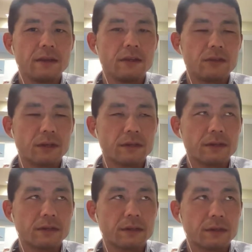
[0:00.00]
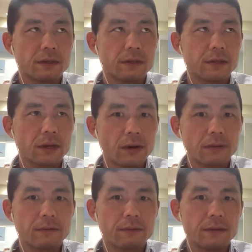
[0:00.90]
gender
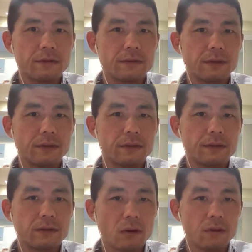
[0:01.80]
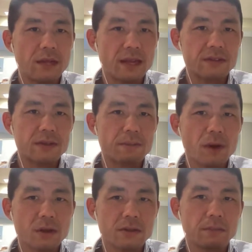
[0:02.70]
characteristics don't accept
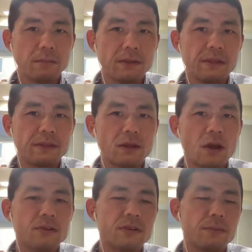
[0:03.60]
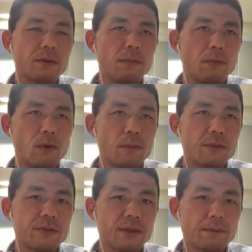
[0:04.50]
possibly the concept of
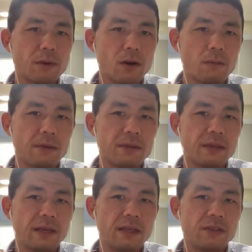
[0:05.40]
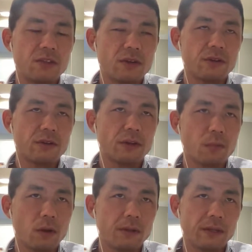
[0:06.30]
woman's empowerment and gender
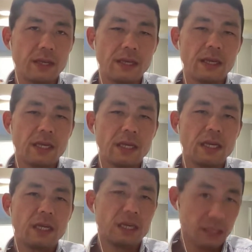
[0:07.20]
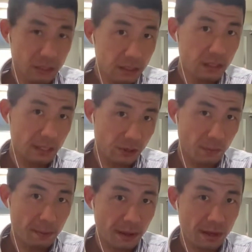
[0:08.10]
equality in
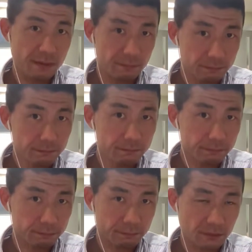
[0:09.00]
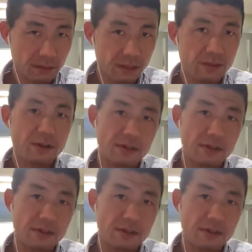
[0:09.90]
Japan in their